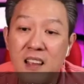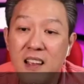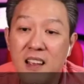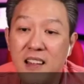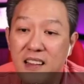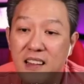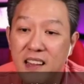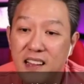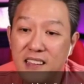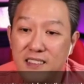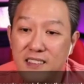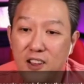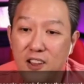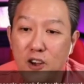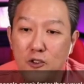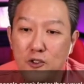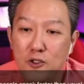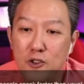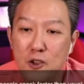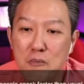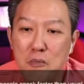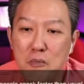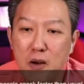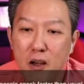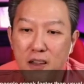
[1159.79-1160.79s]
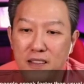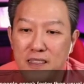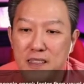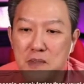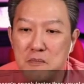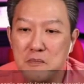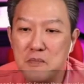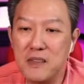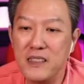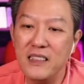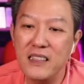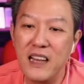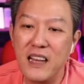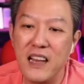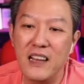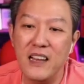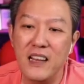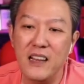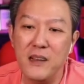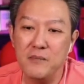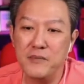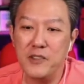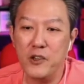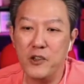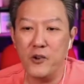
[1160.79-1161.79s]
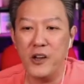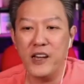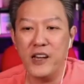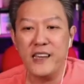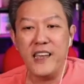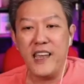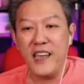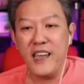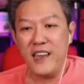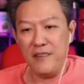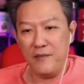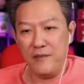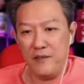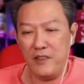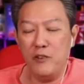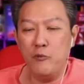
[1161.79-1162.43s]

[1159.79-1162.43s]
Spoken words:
That's also possible. So again,